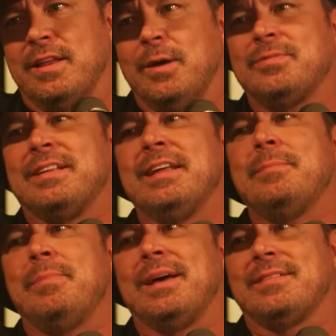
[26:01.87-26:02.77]
It helps
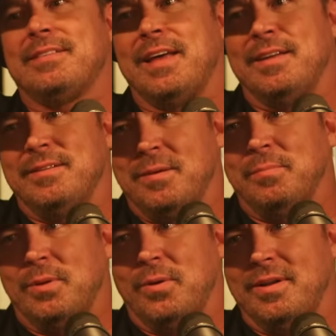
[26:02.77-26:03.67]
Glenn Beck stay
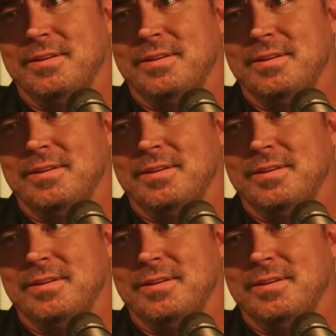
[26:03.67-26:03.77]
employed.